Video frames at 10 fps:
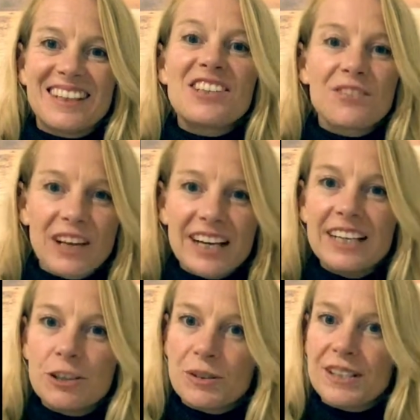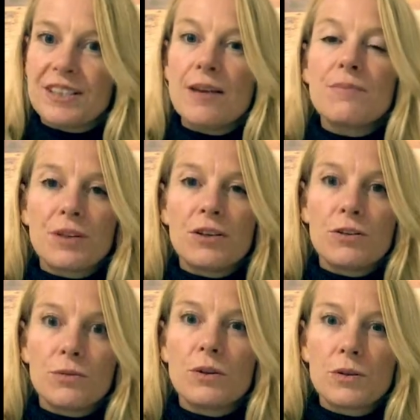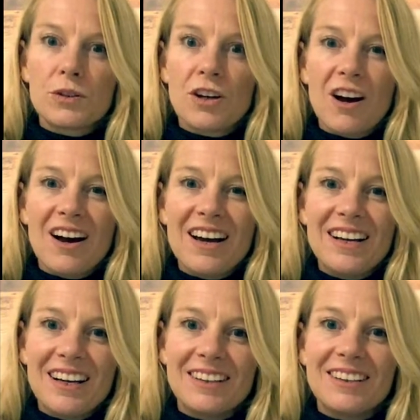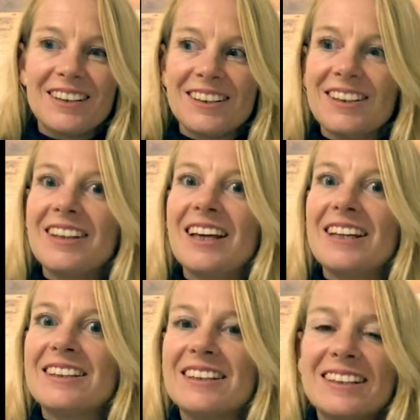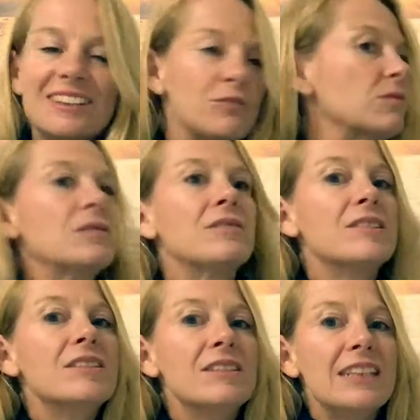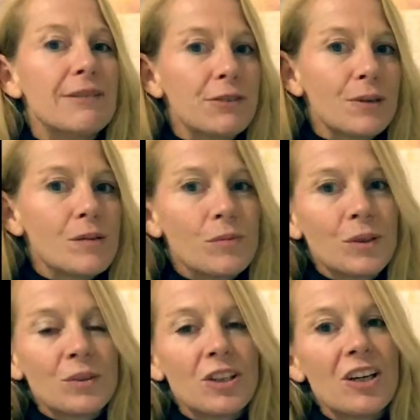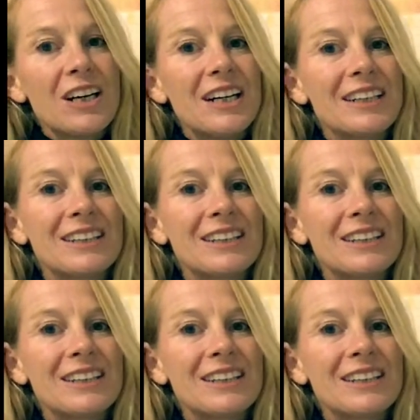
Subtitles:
Are you ready to accept that you will die and that everyone will die?